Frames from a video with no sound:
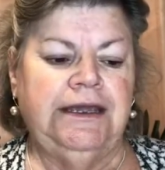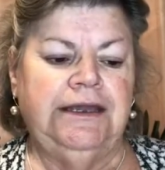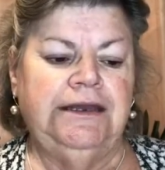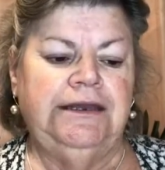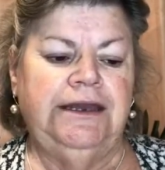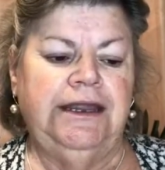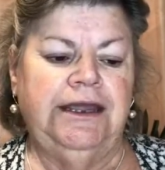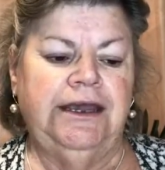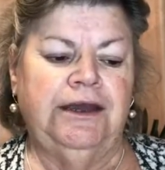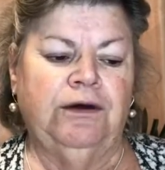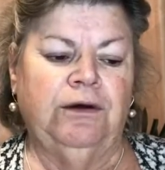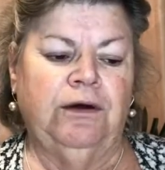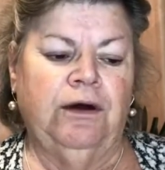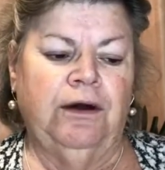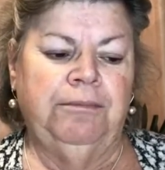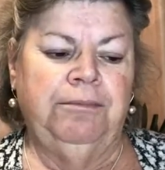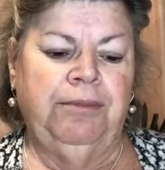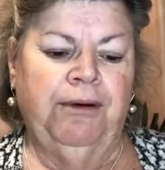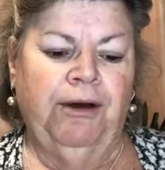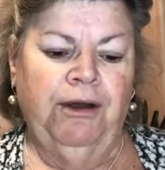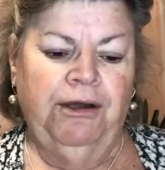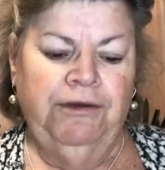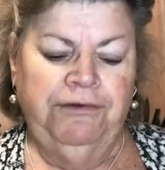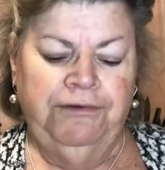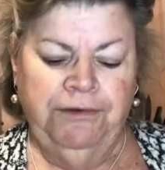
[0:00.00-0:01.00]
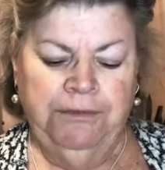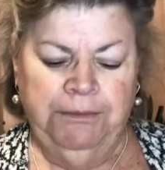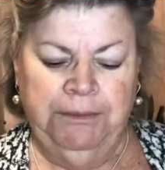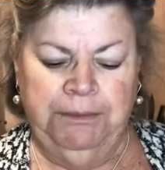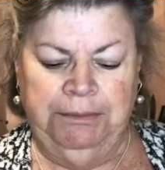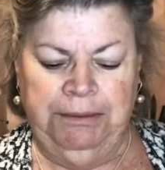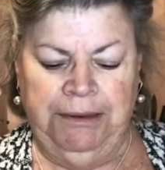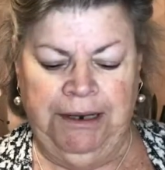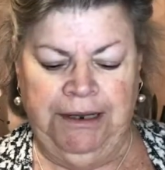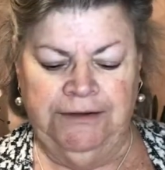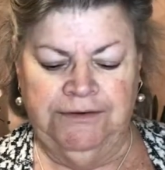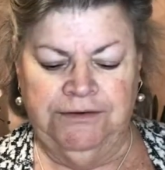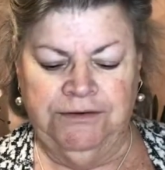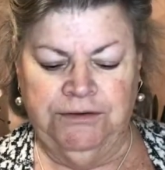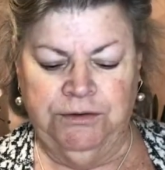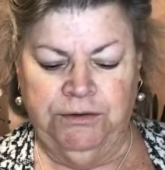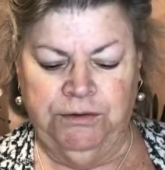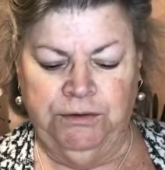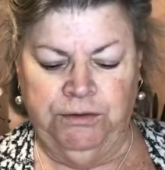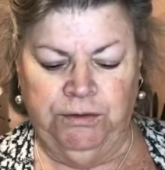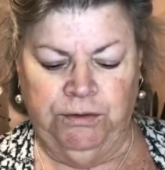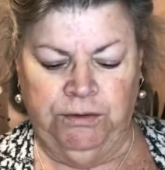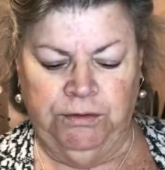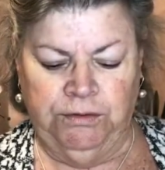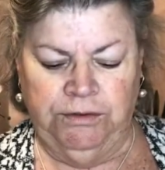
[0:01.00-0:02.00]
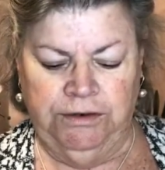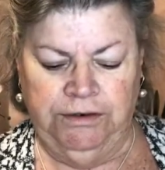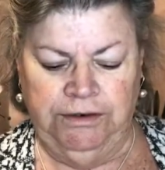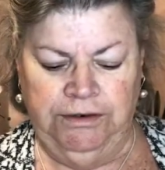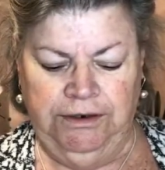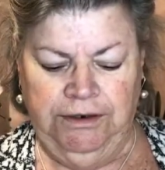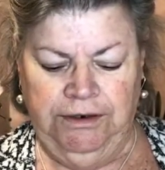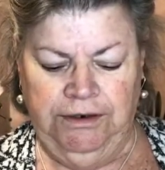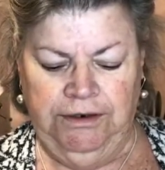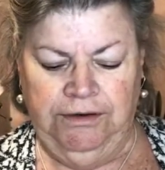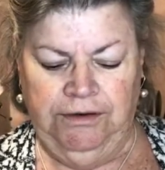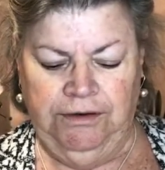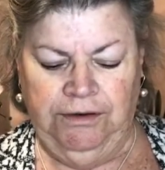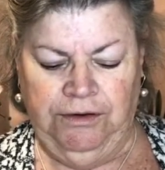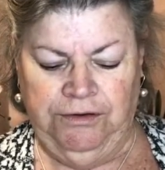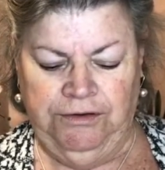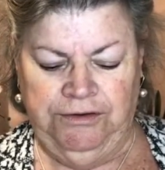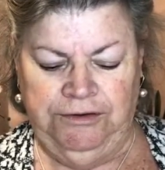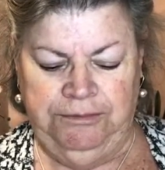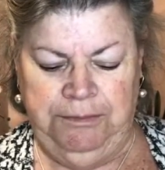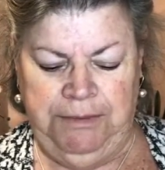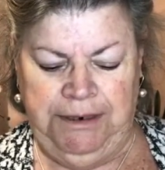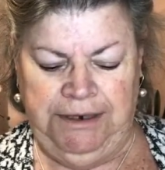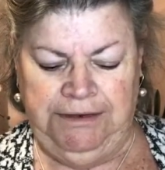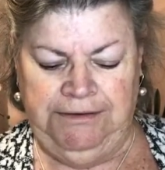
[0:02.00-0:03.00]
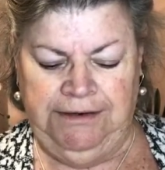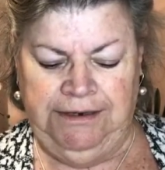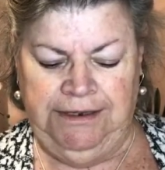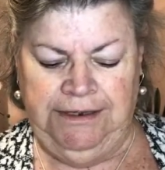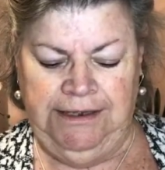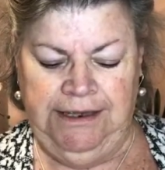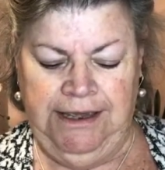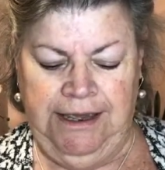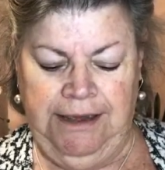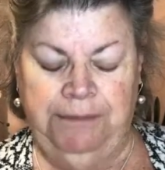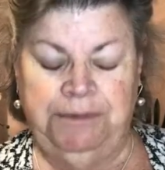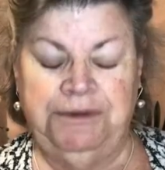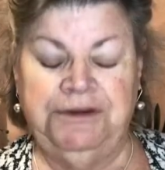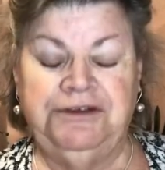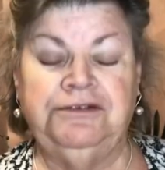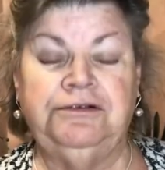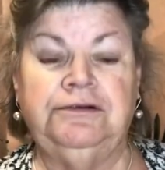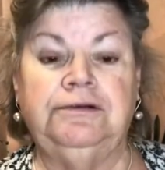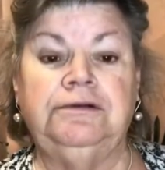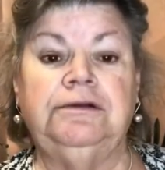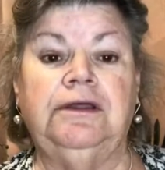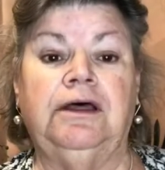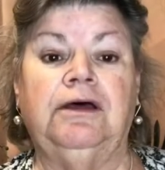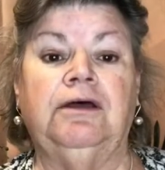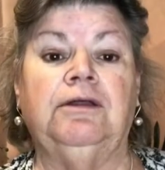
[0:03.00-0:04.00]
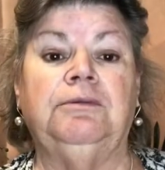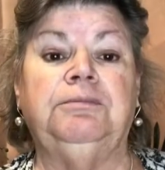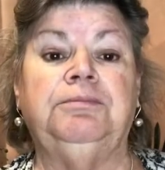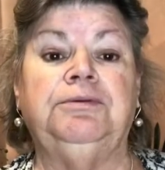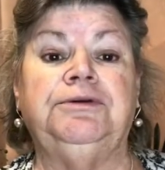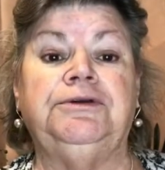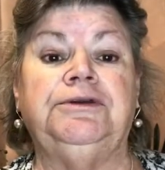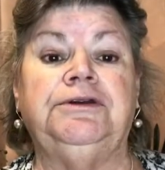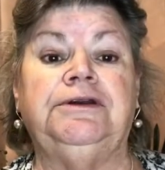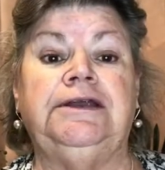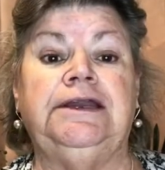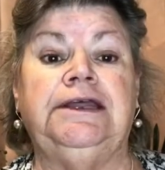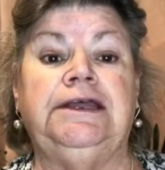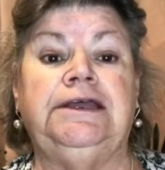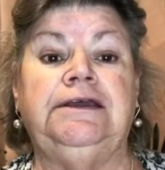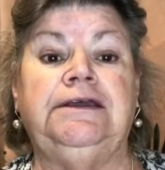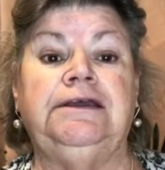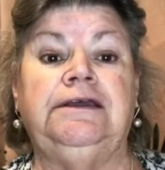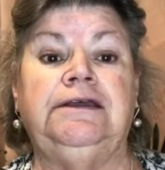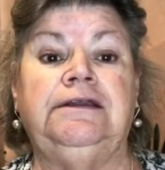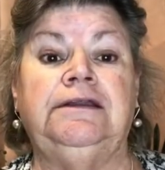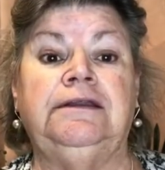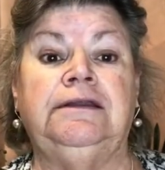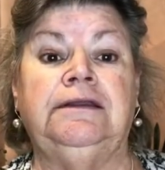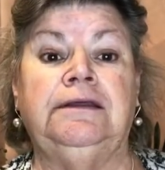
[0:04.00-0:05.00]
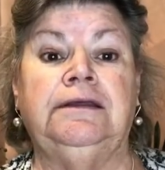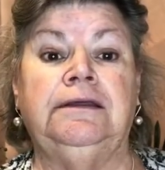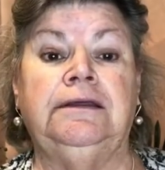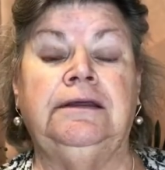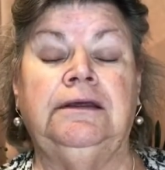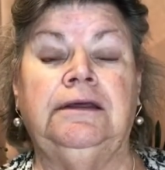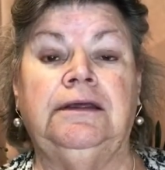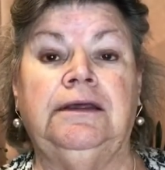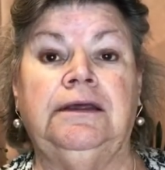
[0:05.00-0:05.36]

Now, I buy from a place called Cosmetic Capital. I'll put a link in the